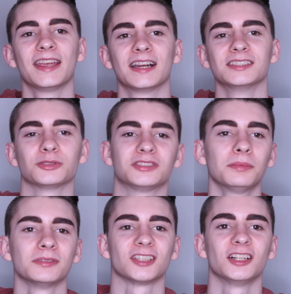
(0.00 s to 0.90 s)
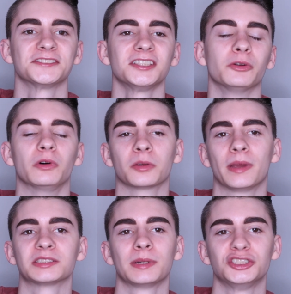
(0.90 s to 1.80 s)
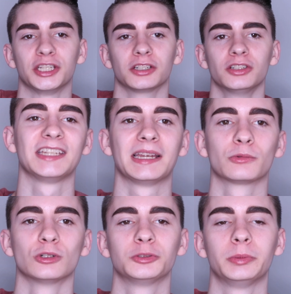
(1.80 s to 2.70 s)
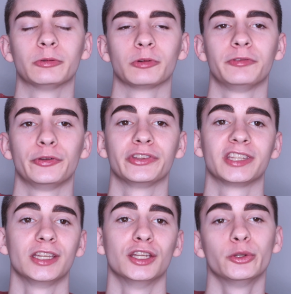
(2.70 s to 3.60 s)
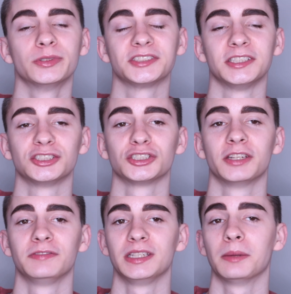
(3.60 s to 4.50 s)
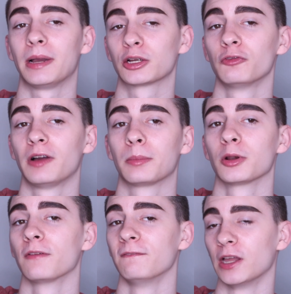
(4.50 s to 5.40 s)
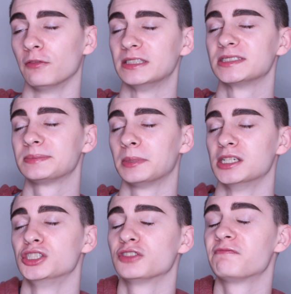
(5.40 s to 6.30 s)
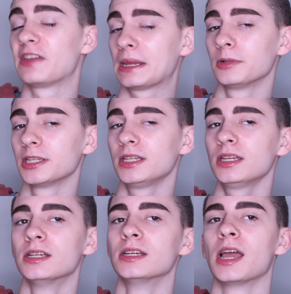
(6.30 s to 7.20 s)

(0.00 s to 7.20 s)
Hey guys, what's up? It's Austin and welcome back to my channel. Today I'm going to be reviewing the newest edition of the microfiber velvet sponge family.